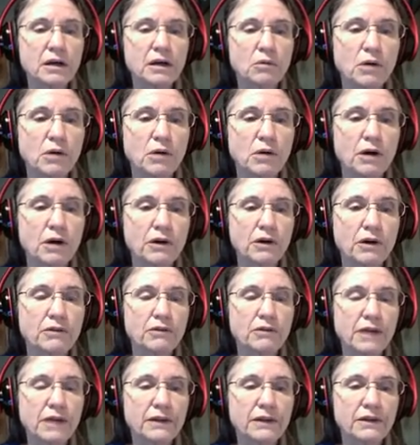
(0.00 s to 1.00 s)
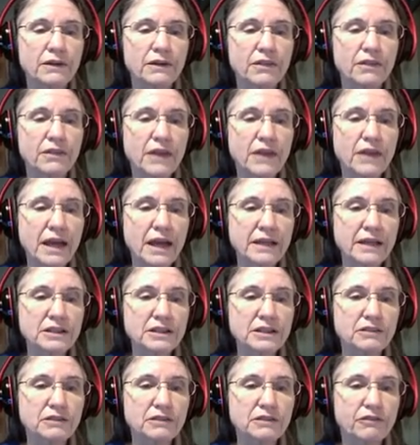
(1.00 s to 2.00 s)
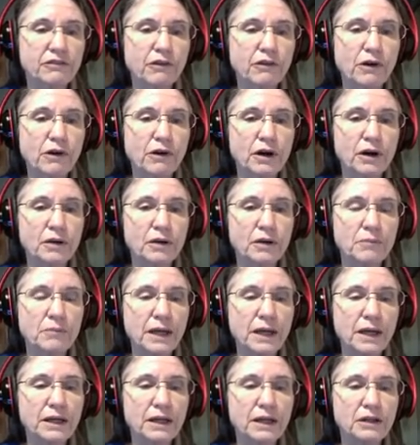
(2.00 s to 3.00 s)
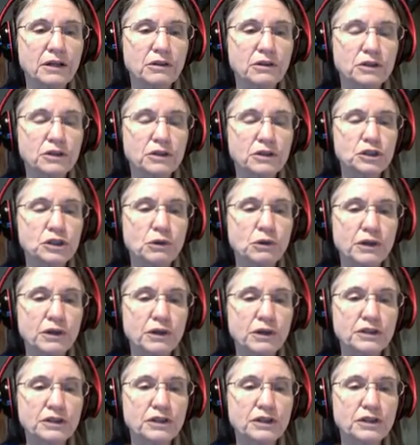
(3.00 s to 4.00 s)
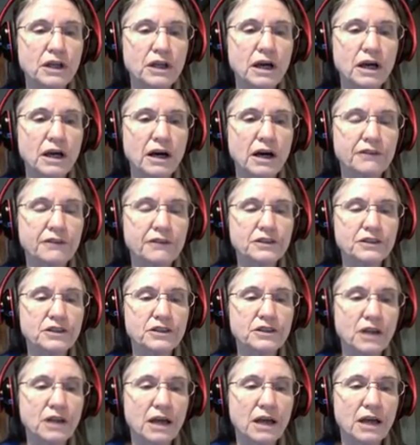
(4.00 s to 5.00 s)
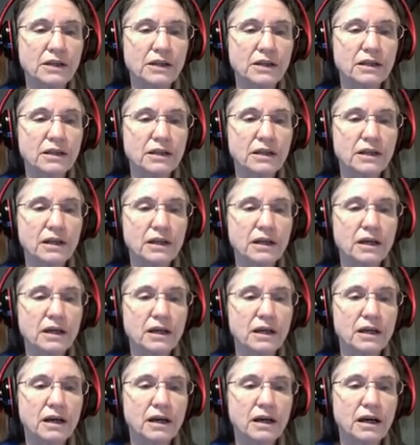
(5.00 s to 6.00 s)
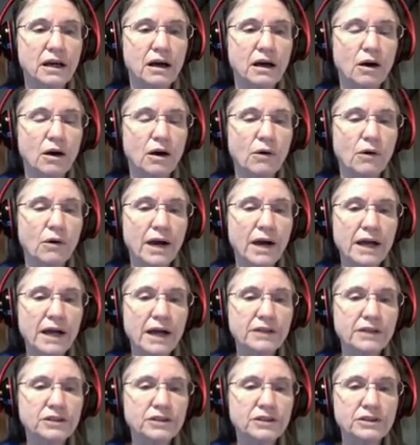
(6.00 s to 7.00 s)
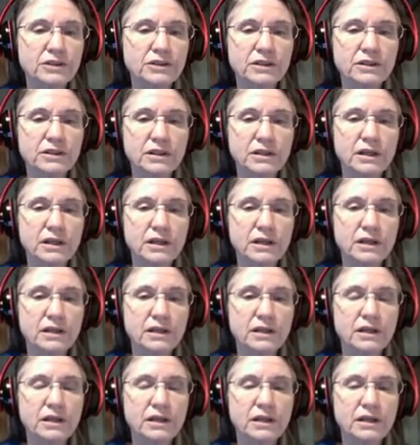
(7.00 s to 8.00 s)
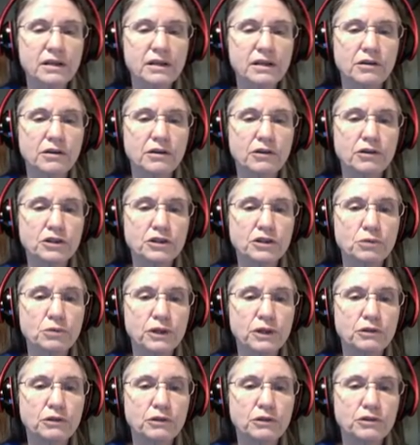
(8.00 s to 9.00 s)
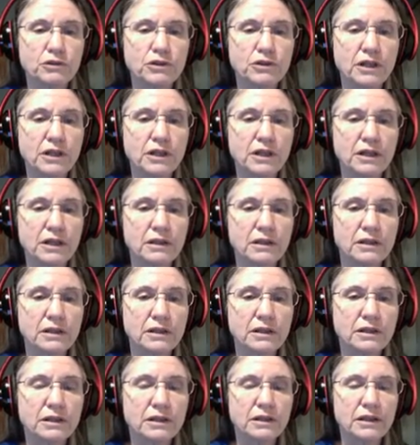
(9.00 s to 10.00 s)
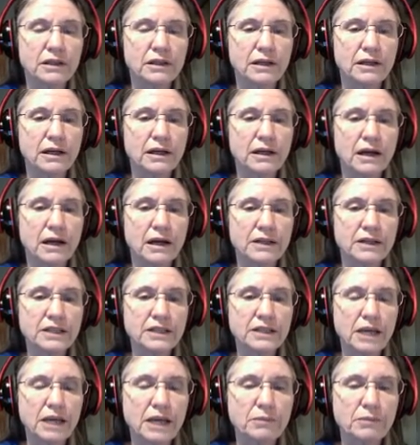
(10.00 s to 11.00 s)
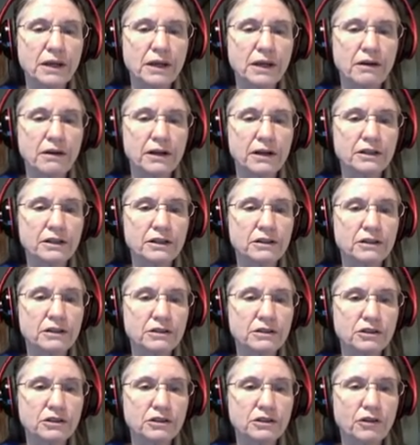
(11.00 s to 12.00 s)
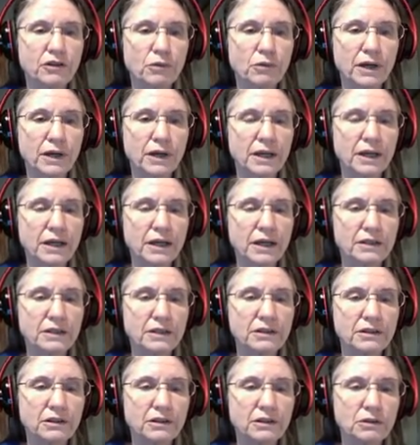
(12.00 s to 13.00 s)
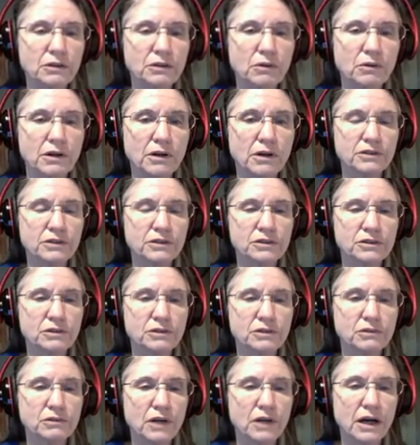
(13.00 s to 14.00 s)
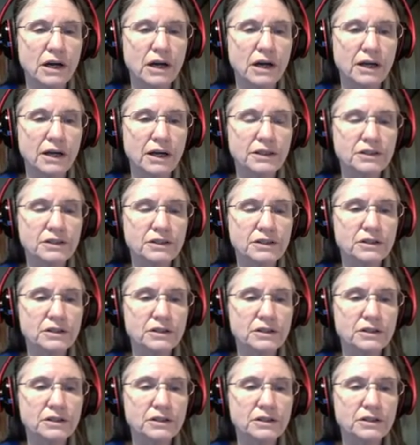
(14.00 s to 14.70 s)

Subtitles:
we're going to write the thanks for making your choice of Sun OS. Notice we use the escape character so that we can continue onto 2 lines.